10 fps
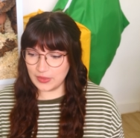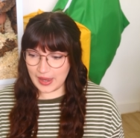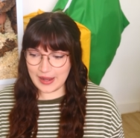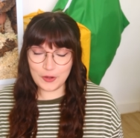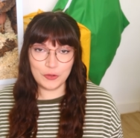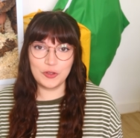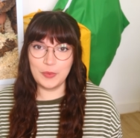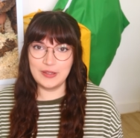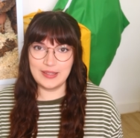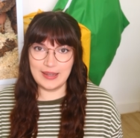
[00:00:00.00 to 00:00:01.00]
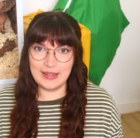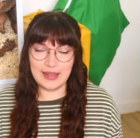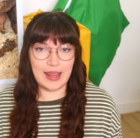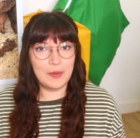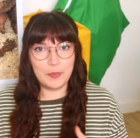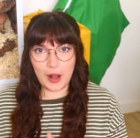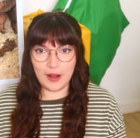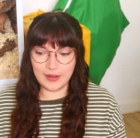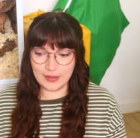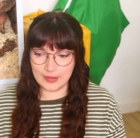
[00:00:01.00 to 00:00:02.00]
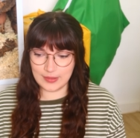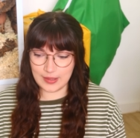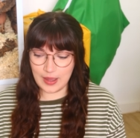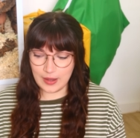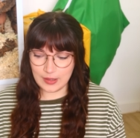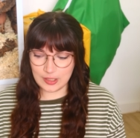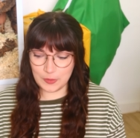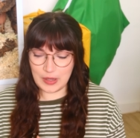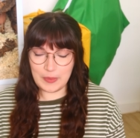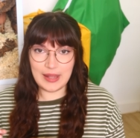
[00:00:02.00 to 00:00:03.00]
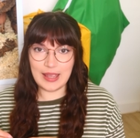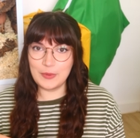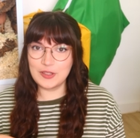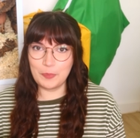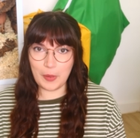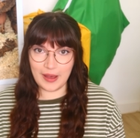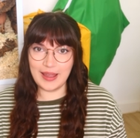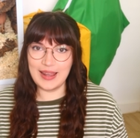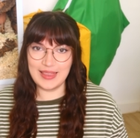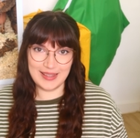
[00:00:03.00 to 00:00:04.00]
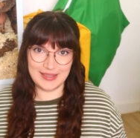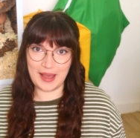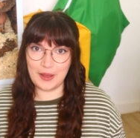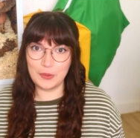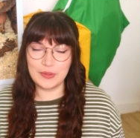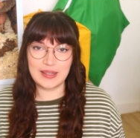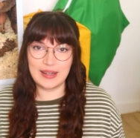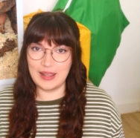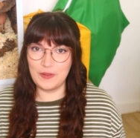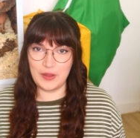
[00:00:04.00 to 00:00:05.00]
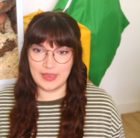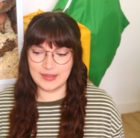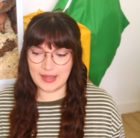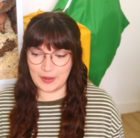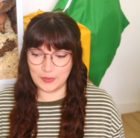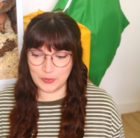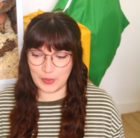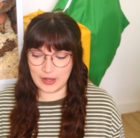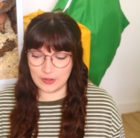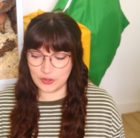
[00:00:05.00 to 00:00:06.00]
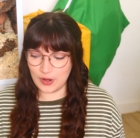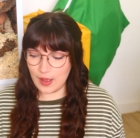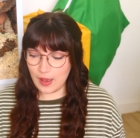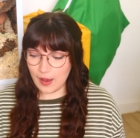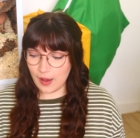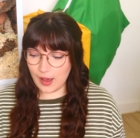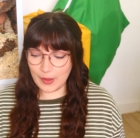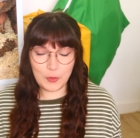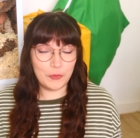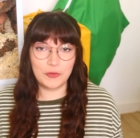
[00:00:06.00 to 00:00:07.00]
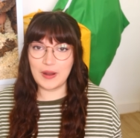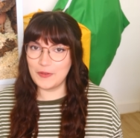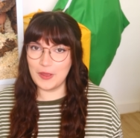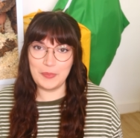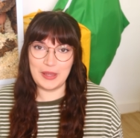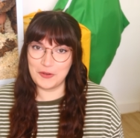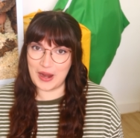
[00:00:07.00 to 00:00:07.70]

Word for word: They contributed in parts to me being able to buy this house and live in this house, which I will forever be